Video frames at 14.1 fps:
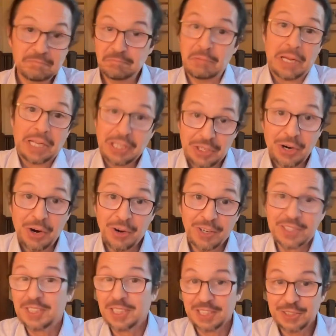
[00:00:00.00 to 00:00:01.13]
make
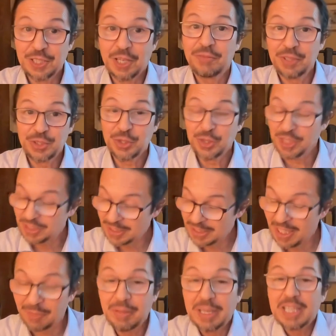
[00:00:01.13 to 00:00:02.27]
cars, like stuff that you're gonna
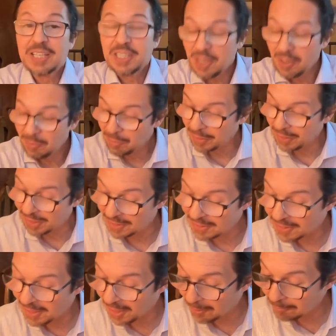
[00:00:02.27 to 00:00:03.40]
sell, make companies,